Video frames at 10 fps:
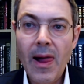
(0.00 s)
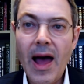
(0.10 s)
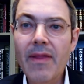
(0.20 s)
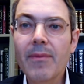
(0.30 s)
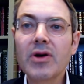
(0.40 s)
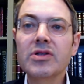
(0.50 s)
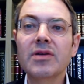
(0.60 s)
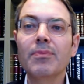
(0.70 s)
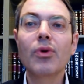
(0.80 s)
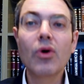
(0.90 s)
And the most
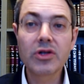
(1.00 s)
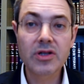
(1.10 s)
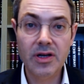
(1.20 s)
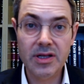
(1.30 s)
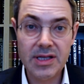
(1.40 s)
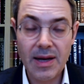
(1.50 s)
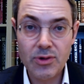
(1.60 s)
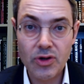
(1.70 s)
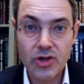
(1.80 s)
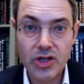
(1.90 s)
important
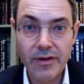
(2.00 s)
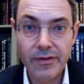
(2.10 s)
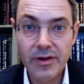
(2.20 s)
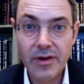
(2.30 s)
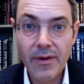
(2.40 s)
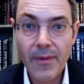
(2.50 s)
conceptual shift